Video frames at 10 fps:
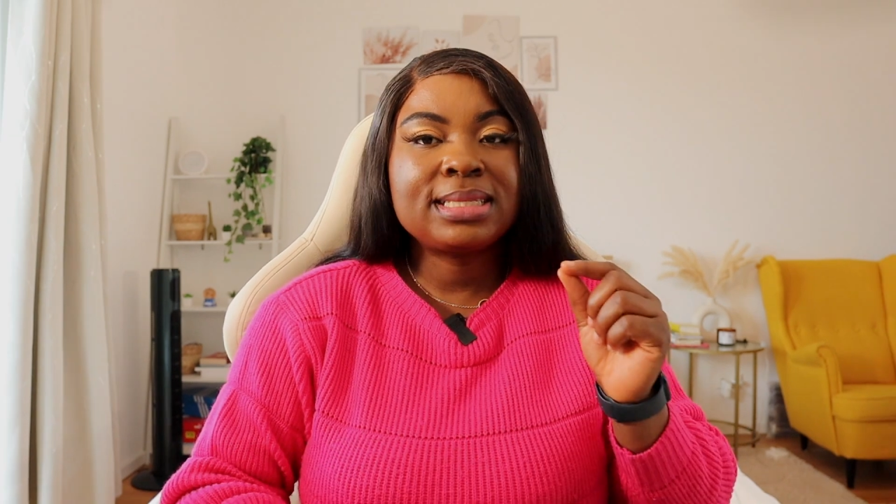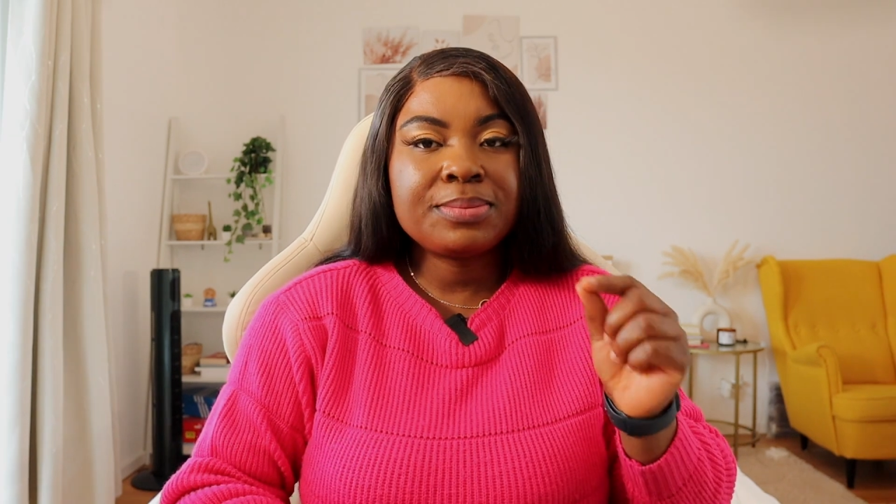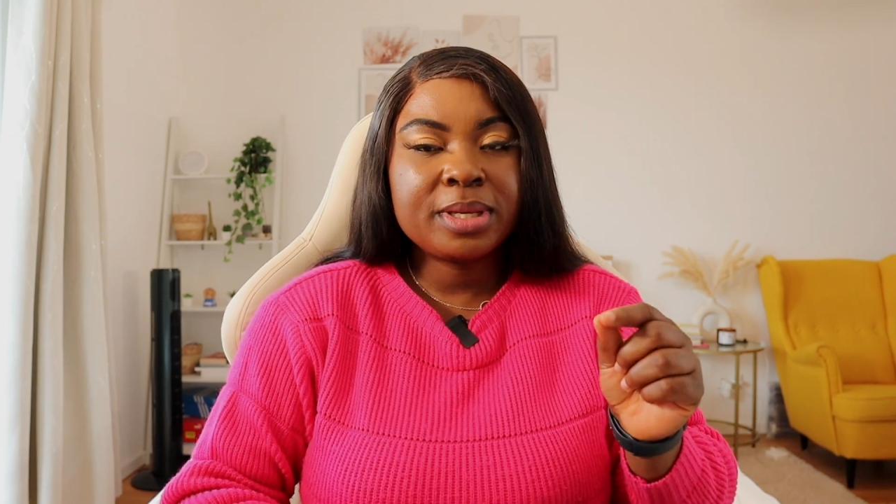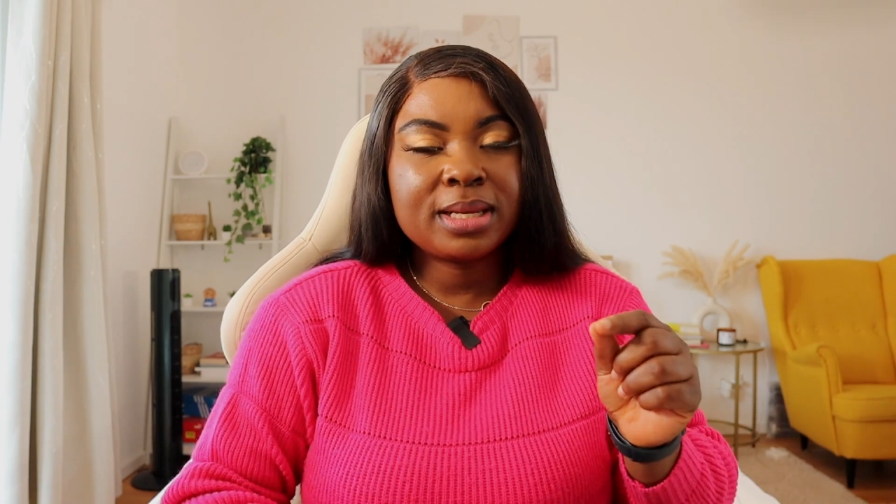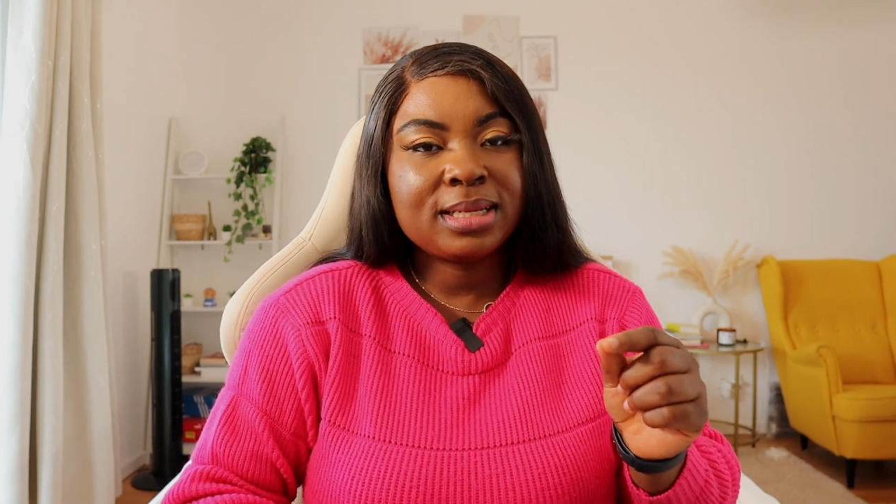
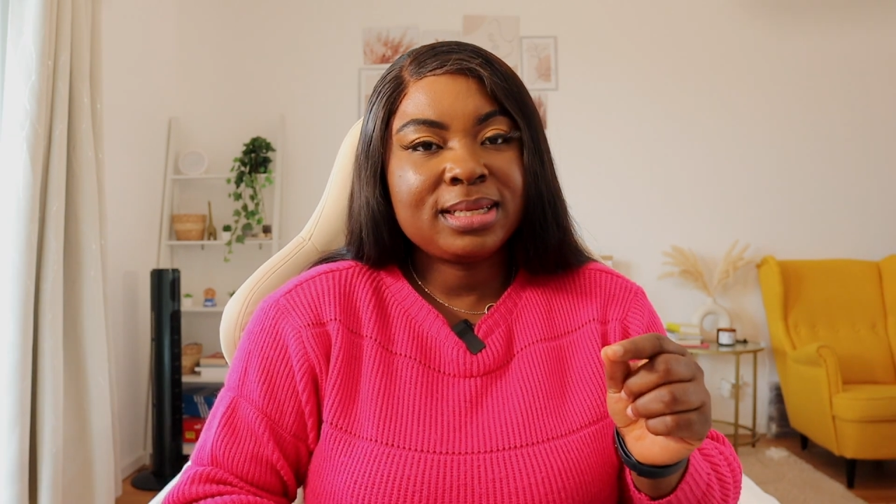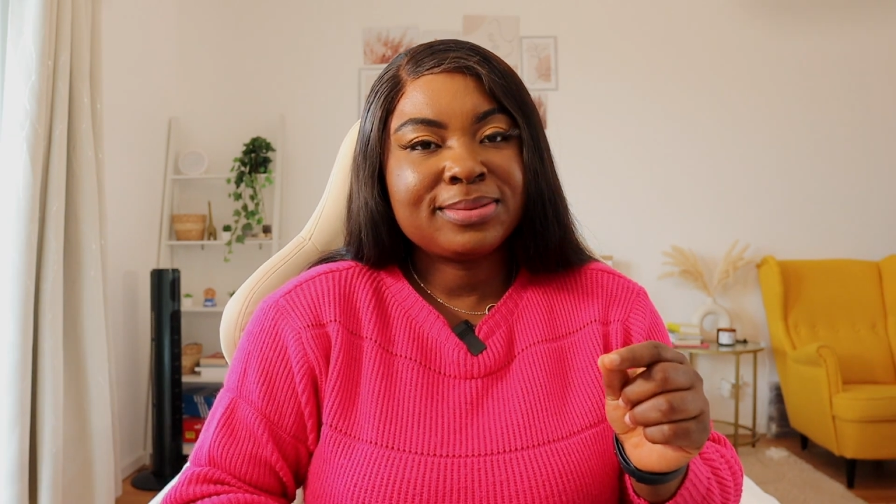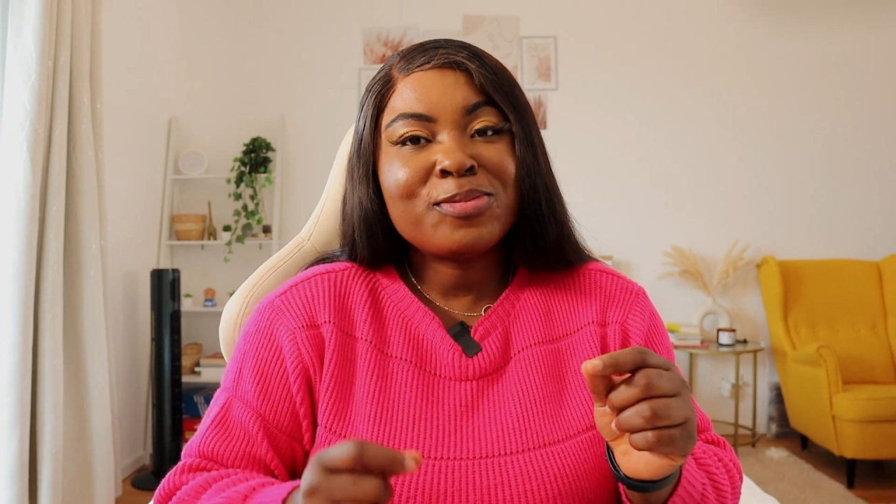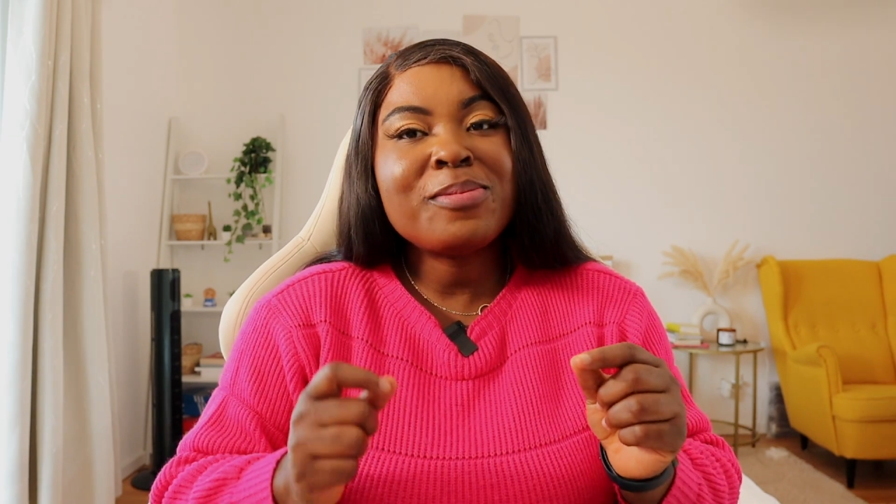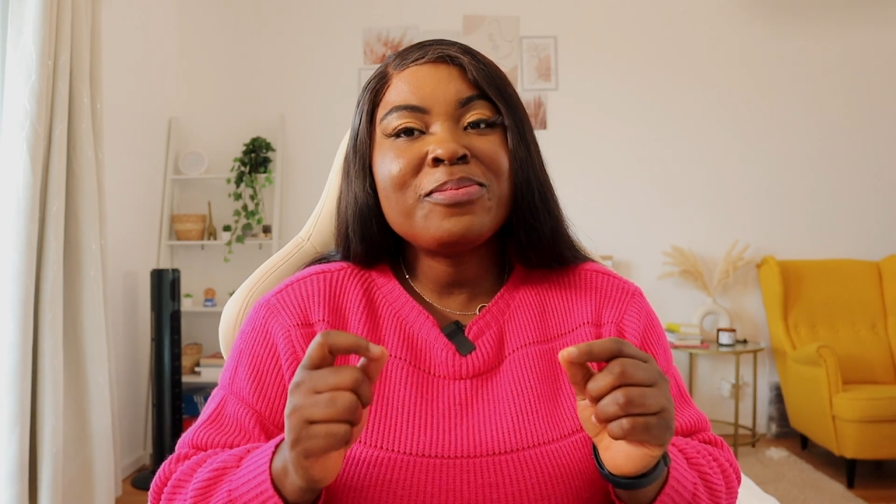
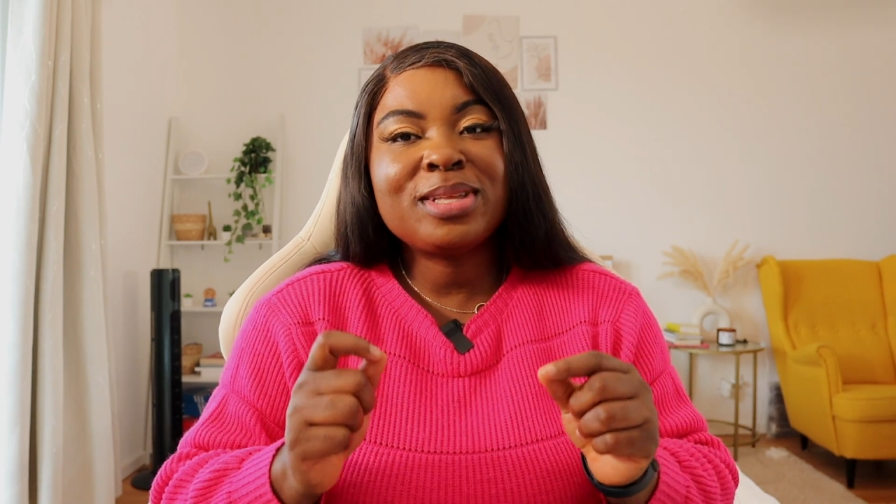Typically, when